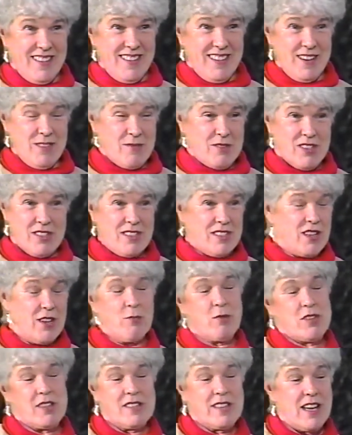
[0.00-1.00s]
And it
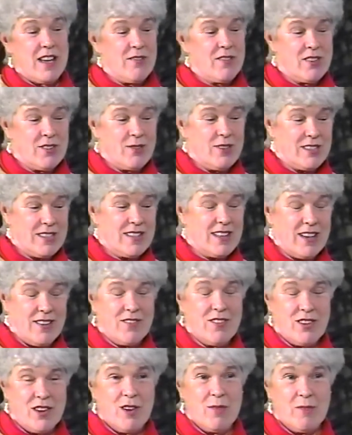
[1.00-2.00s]
was just heaven to us,
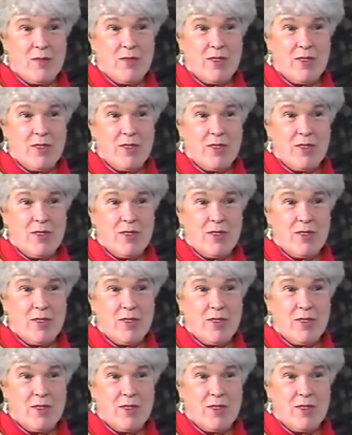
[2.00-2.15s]
that farm.